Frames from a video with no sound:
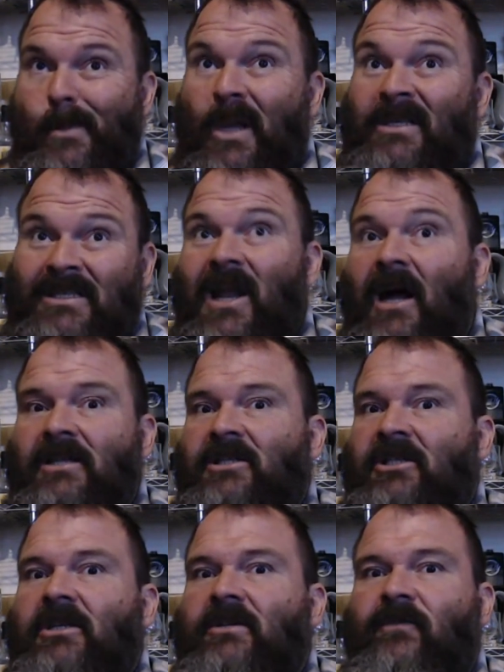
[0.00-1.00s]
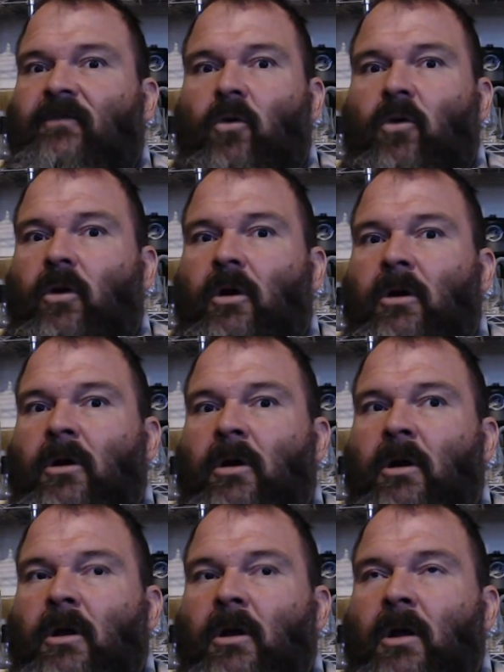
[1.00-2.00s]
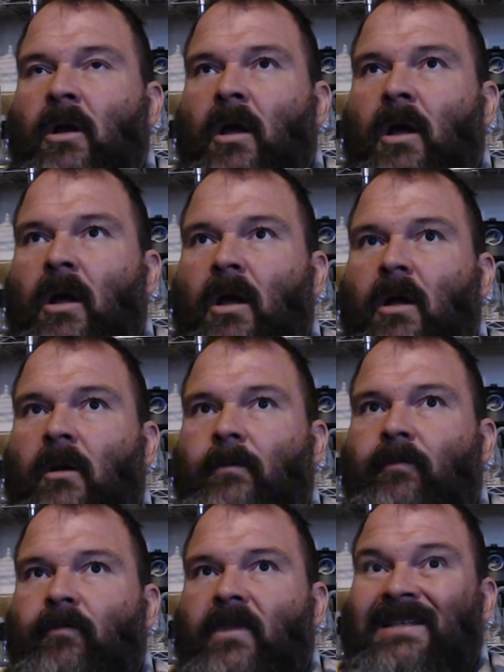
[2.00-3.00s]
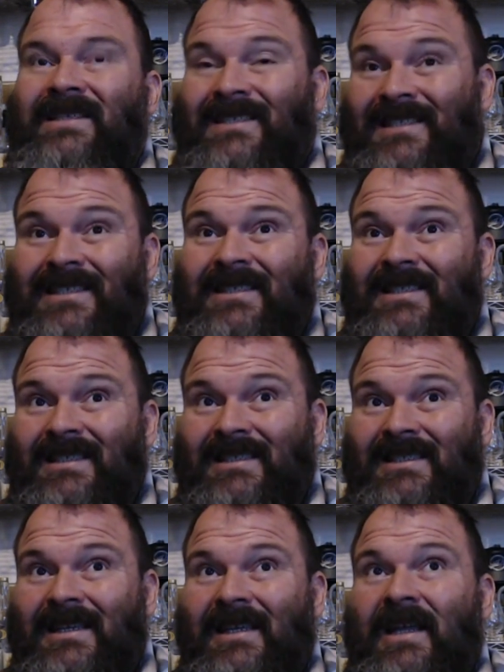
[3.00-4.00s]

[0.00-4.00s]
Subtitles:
It's not just for consistency.